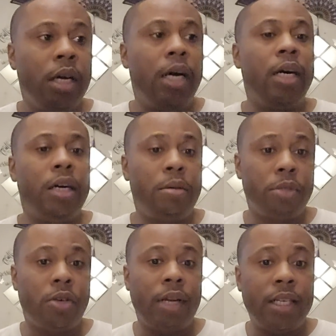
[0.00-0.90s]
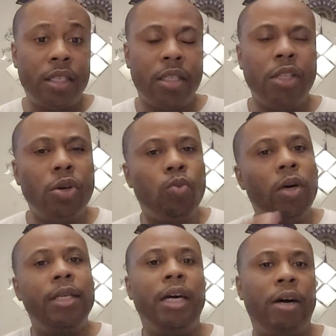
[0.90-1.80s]
So that's just a little
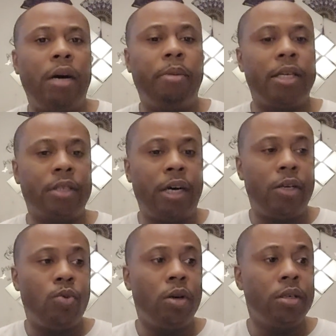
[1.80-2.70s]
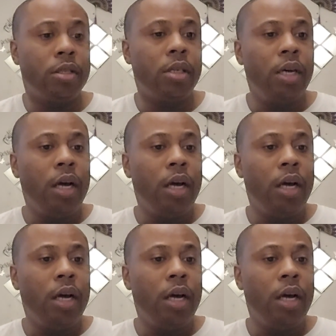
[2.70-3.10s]
rundown how Placer County works.